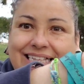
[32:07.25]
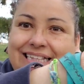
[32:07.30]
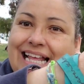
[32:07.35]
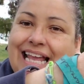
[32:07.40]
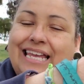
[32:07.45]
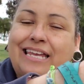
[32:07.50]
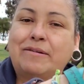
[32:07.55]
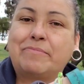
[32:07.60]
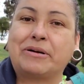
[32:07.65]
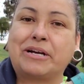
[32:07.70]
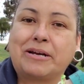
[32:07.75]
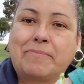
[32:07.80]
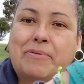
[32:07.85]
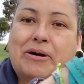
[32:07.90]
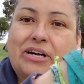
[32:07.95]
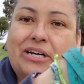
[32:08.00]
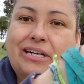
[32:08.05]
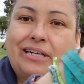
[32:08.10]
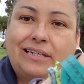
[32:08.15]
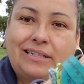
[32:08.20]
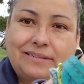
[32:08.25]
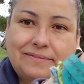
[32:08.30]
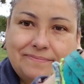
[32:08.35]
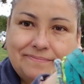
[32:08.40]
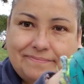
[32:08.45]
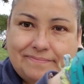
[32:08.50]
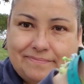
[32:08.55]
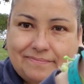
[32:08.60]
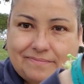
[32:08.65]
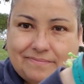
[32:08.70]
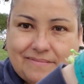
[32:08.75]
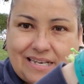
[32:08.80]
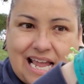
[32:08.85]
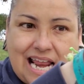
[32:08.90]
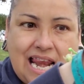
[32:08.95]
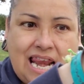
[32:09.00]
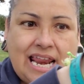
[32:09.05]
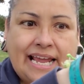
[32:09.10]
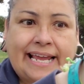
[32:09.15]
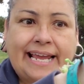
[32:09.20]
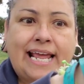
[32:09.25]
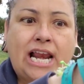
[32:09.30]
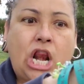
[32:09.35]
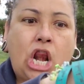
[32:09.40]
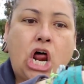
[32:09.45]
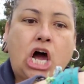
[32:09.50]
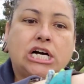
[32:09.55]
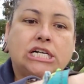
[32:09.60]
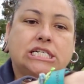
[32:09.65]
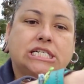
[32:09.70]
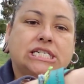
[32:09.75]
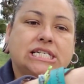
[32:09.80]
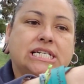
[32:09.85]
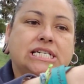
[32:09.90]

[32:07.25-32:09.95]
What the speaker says: Thank you, Birdie Parker. Like it a lot.